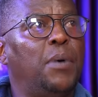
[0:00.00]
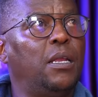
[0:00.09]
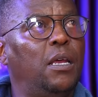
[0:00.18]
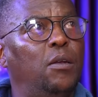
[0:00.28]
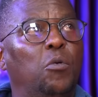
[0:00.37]

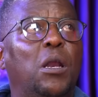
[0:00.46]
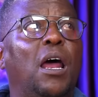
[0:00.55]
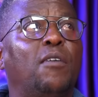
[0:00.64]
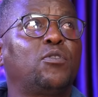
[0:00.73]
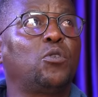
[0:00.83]
but and we
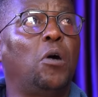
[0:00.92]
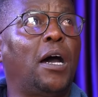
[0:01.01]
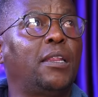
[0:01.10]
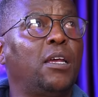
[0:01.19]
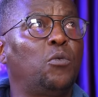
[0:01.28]
laughed so
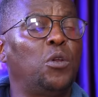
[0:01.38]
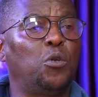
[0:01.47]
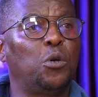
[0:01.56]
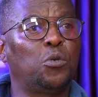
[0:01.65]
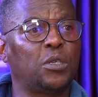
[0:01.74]
hard that we
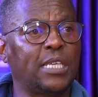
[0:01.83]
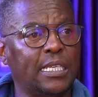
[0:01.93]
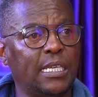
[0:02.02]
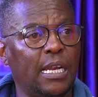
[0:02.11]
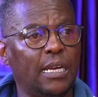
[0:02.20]
knew it was
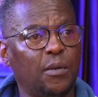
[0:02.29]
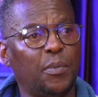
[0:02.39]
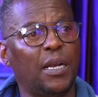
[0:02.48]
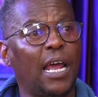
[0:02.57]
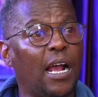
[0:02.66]
excellent.
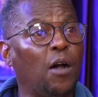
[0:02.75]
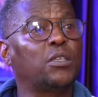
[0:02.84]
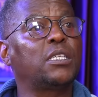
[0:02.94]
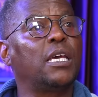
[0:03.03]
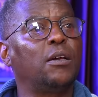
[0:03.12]
But like I
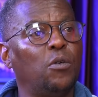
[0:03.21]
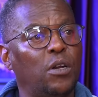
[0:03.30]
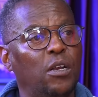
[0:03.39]
was saying,